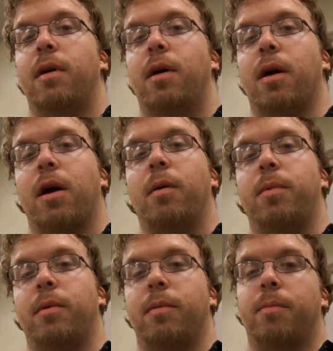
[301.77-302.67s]
a
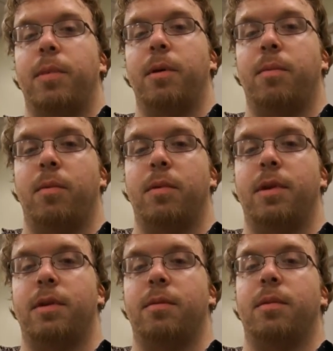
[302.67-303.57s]
couple people with
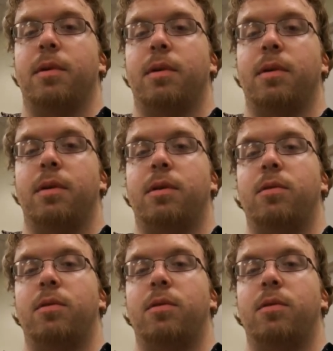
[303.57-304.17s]
disabilities who